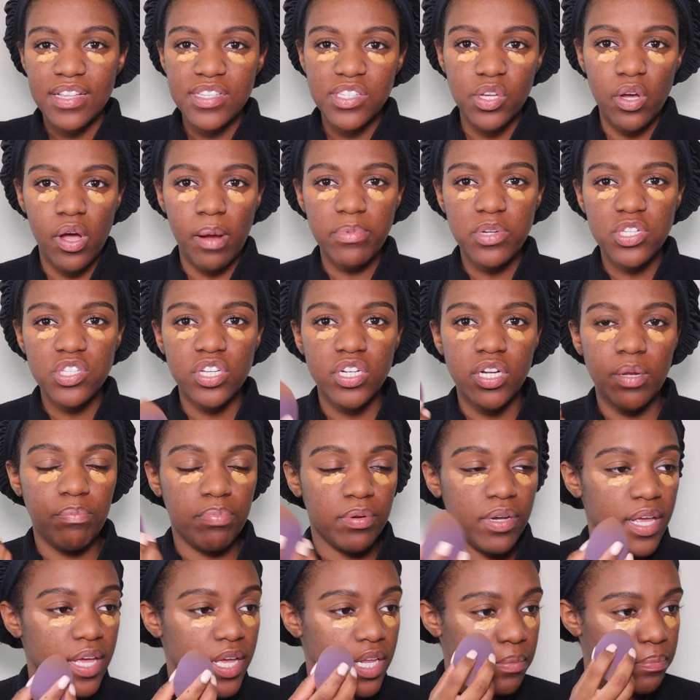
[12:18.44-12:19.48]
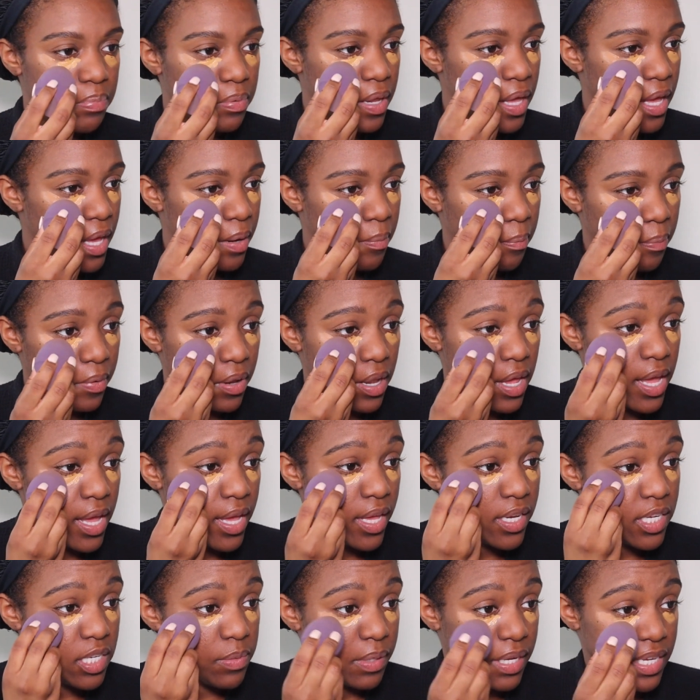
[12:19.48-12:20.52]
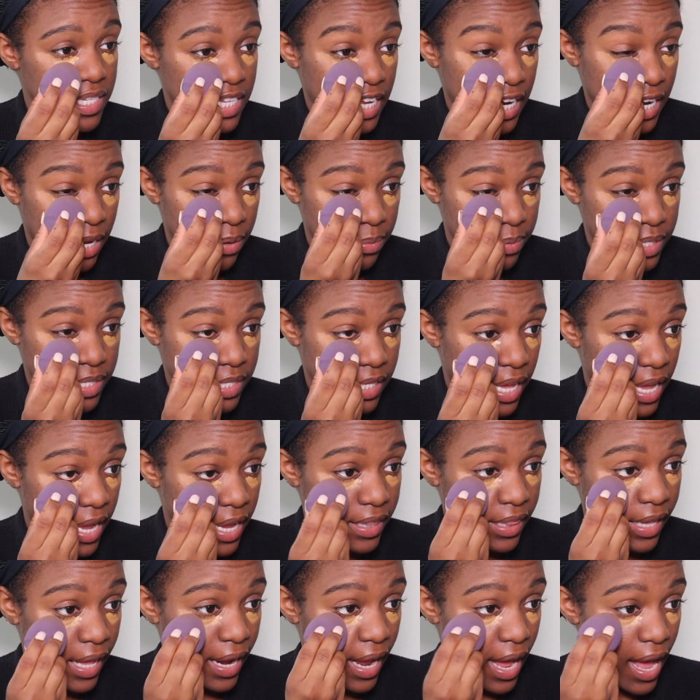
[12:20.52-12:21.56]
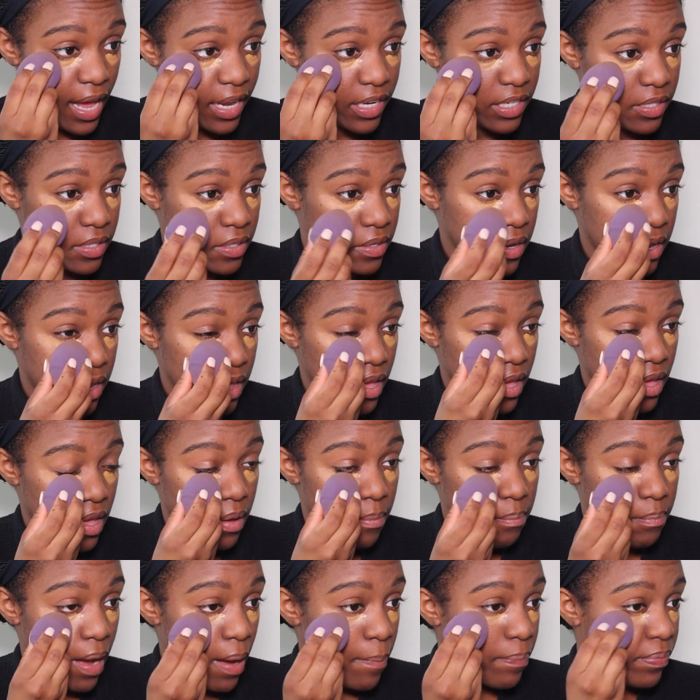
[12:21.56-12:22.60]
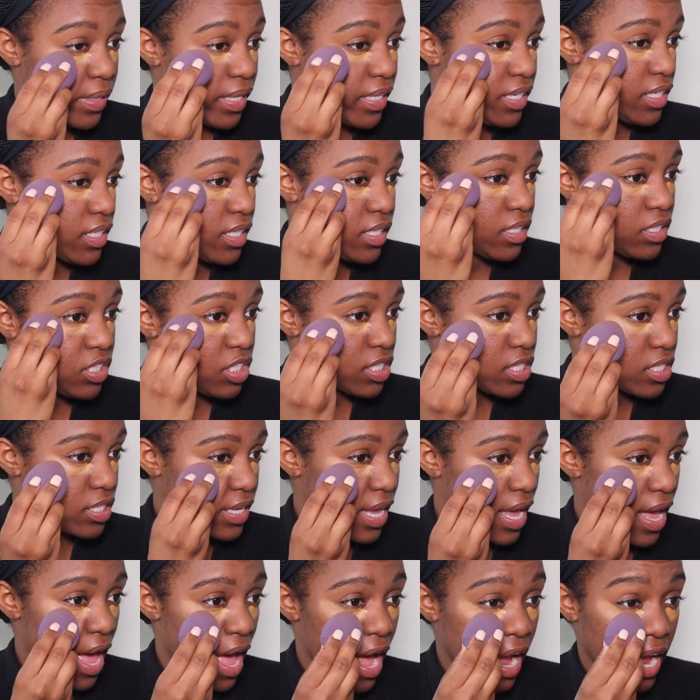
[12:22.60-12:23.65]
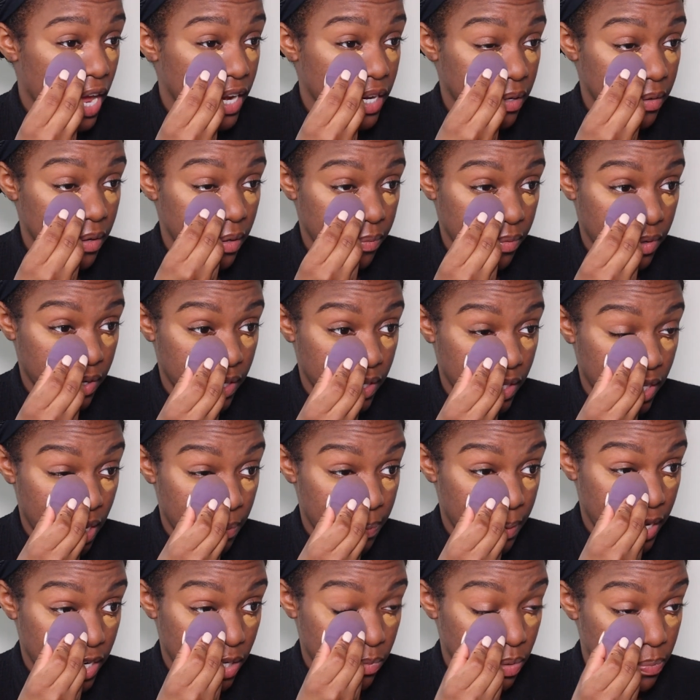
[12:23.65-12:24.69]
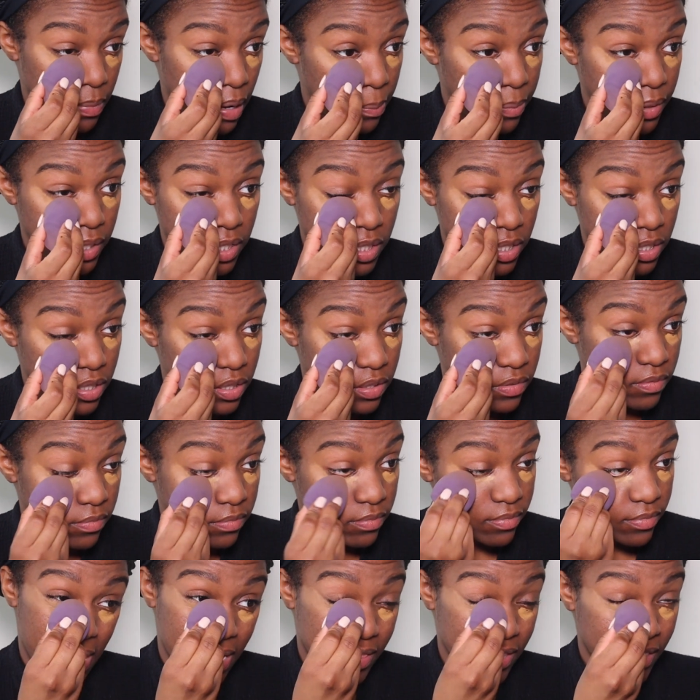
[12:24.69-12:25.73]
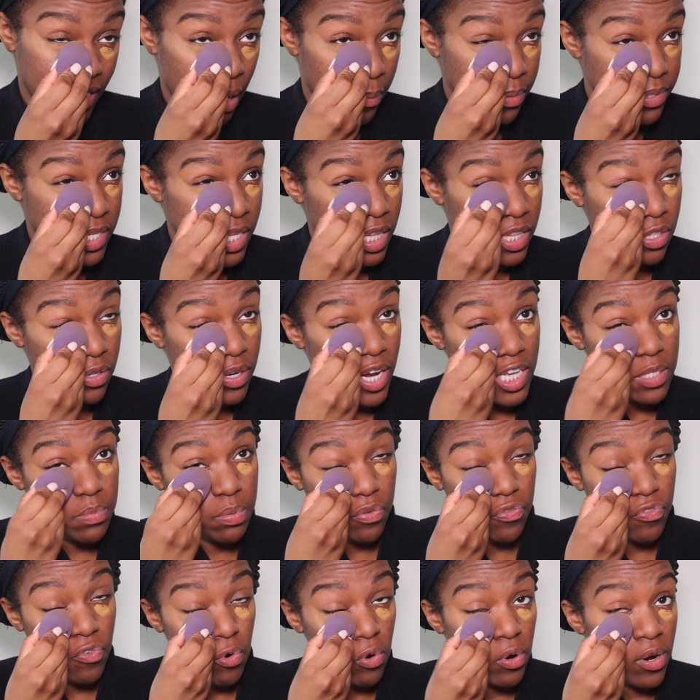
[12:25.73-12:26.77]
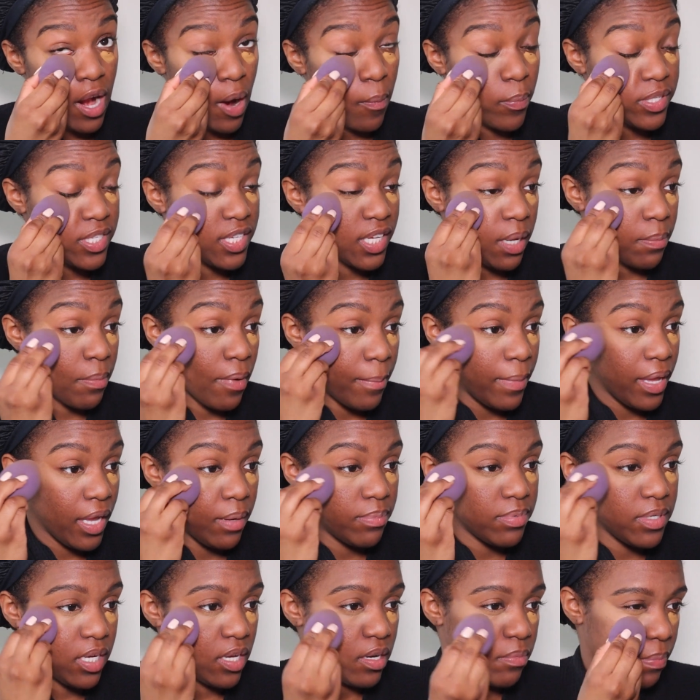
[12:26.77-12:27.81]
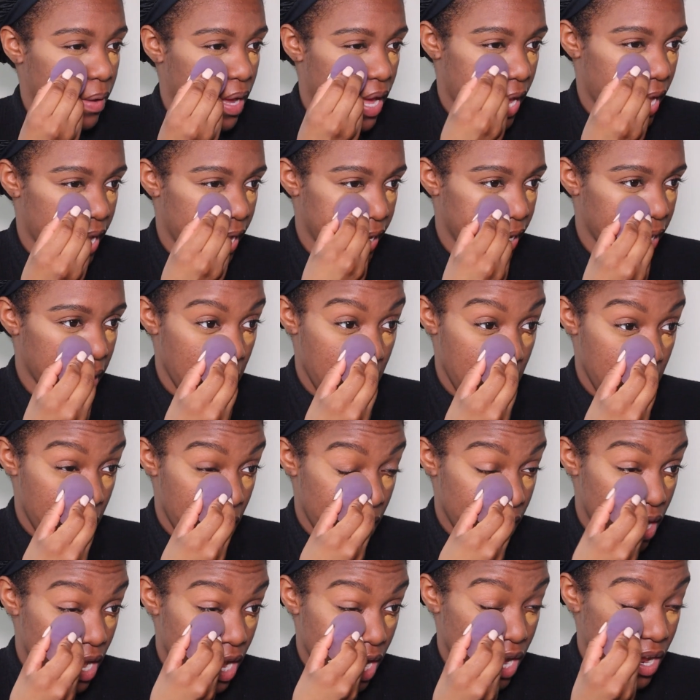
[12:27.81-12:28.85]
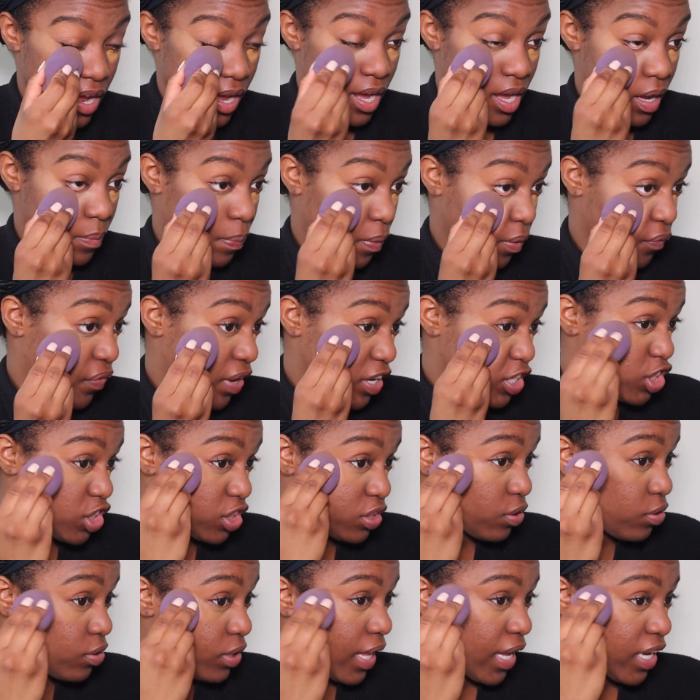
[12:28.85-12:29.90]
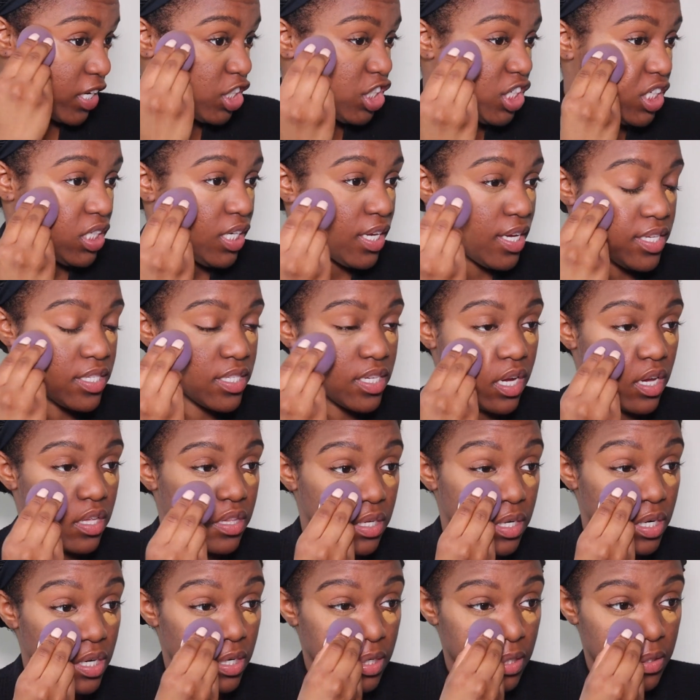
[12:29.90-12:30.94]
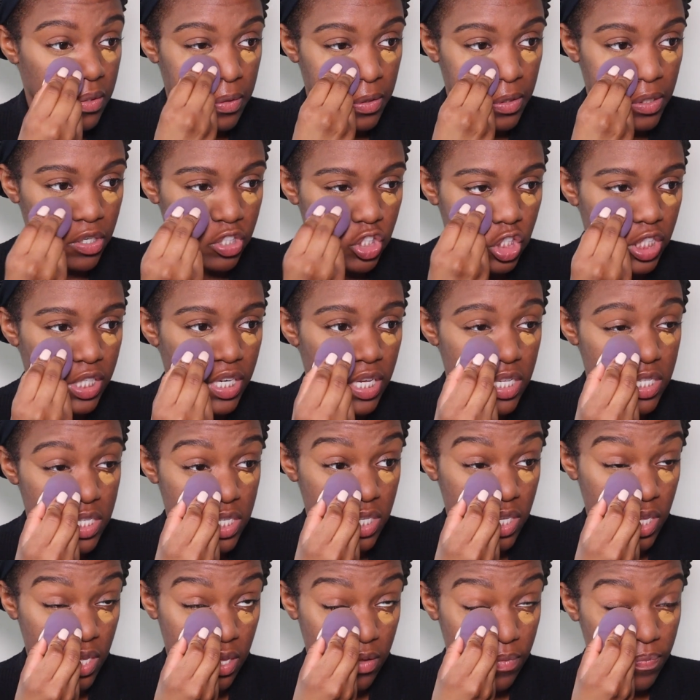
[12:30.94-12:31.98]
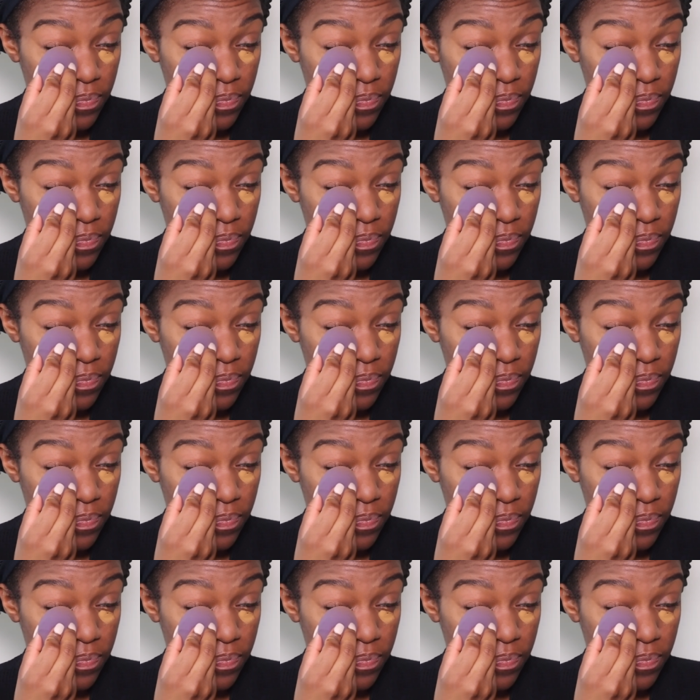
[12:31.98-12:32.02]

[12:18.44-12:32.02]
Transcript: So I'm just gonna blend because, like I was saying, like my blending I gotta get better with my blending. I think I was telling you guys before, I went to get my makeup done by a professional. Like, she does other, you know, she does